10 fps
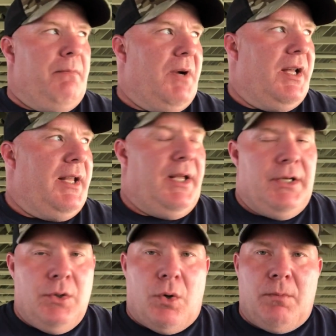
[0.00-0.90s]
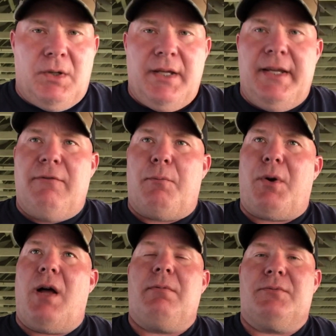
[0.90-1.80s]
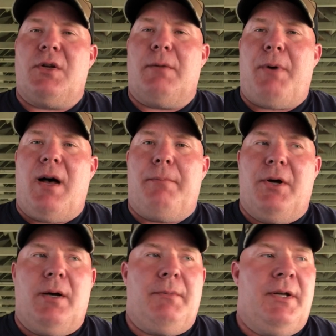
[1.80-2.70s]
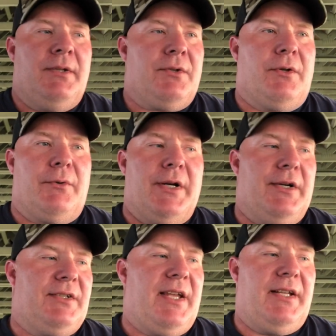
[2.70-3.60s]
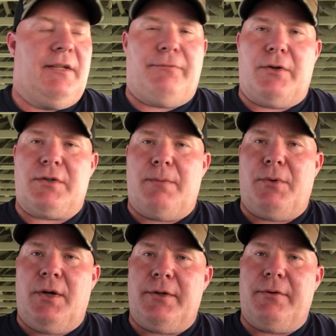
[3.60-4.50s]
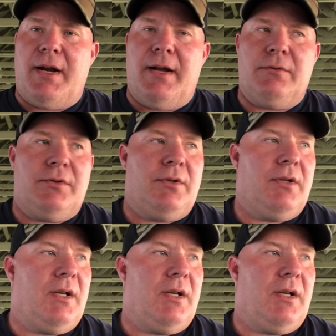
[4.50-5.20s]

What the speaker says: But normally, if a problem's going to pop up, it's going to rear its head in the first couple hundred rounds.